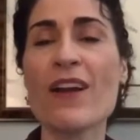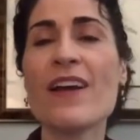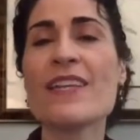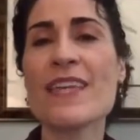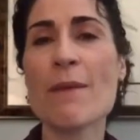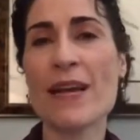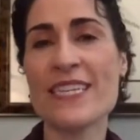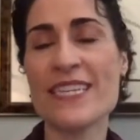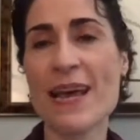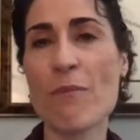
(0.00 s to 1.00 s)
step by
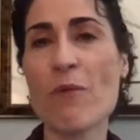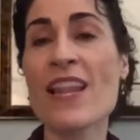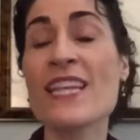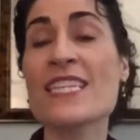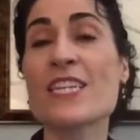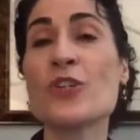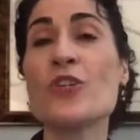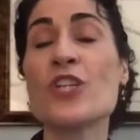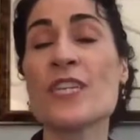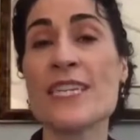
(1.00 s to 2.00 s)
step what are the
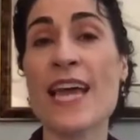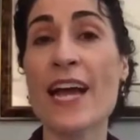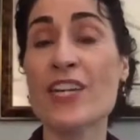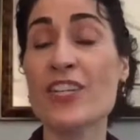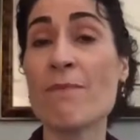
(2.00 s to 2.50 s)
solutions to actually